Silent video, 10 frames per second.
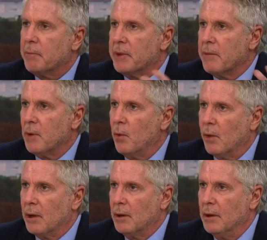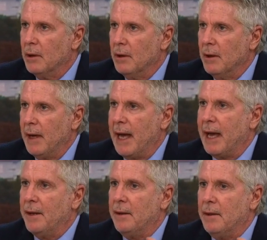But they're in a war.
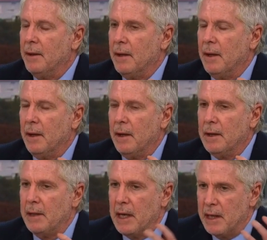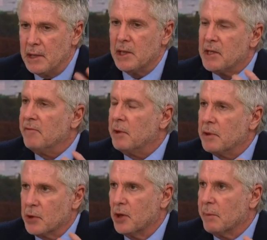And innocent
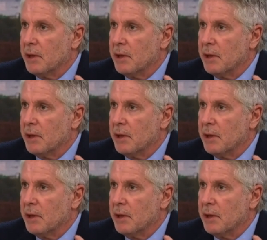civilians are going to be